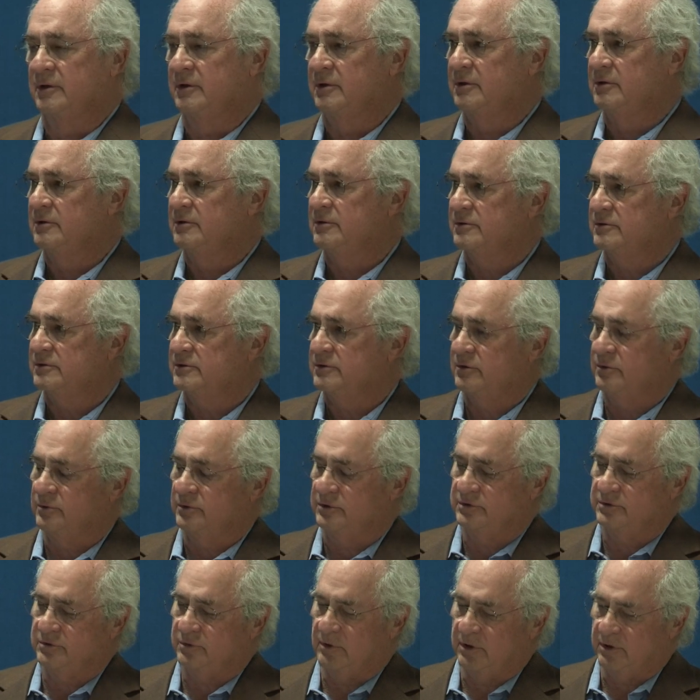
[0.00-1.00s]
So we
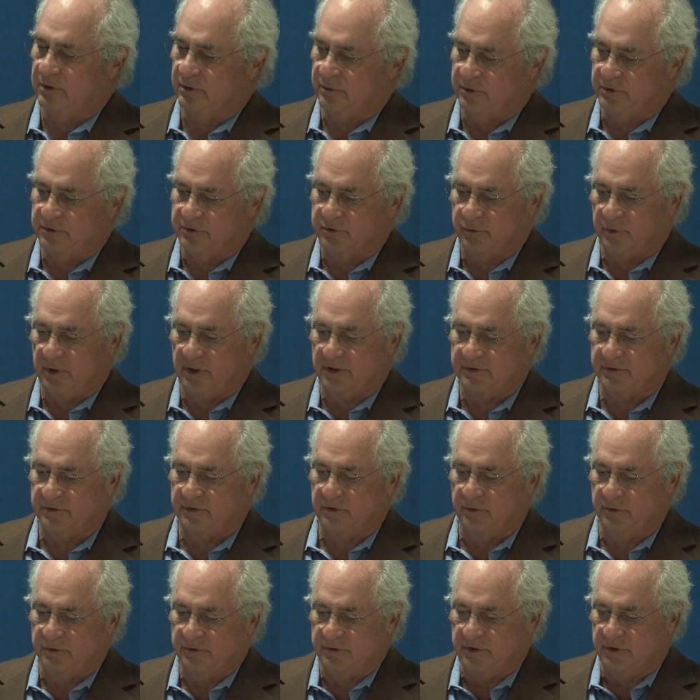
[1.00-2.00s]
try to address
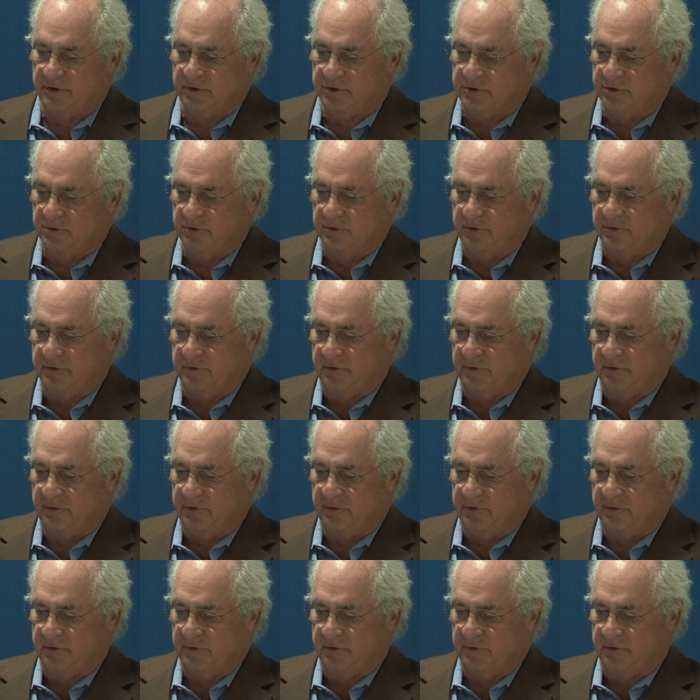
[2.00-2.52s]
those issues